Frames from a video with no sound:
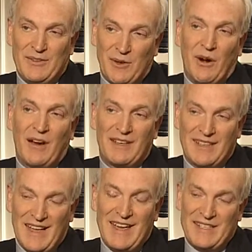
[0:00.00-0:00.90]
there are
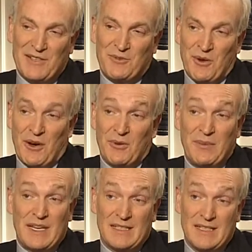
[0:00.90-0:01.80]
delays in Toronto
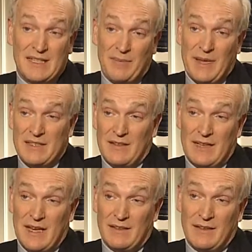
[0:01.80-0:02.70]
because it depends on
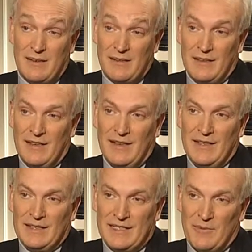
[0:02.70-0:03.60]
how long
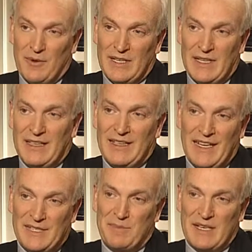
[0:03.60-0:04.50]
someone
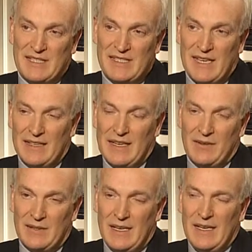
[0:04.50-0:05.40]
expects to sell
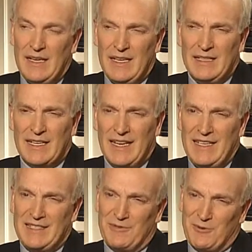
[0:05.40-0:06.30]
out. In the
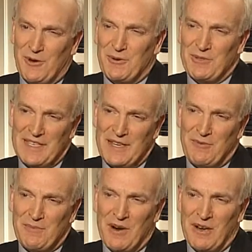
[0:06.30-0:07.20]
case of Toronto, it's a
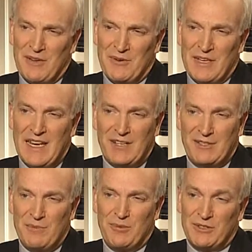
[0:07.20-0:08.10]
different market. You can
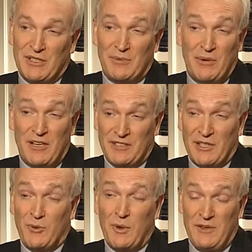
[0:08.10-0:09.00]
actually push out a
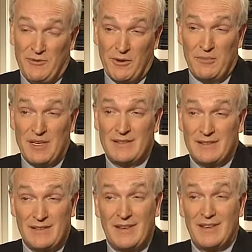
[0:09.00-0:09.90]
project 24
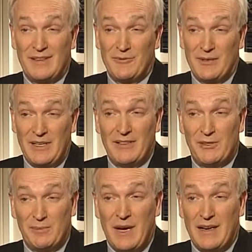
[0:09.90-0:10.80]
months, the delivery on
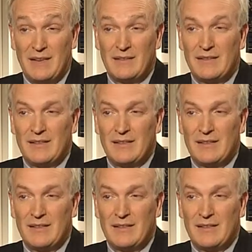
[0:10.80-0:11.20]
your buyers.